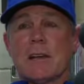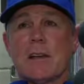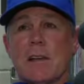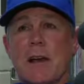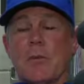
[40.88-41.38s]
at
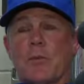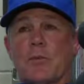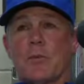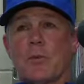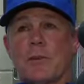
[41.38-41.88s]
that time it
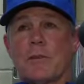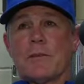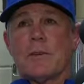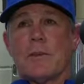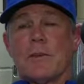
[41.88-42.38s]
was a
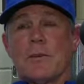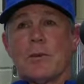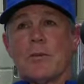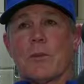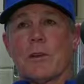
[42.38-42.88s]
one, you know, a
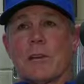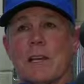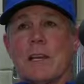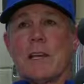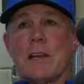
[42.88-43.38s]
one run
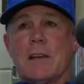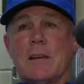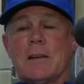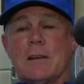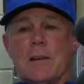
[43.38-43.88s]
lead, and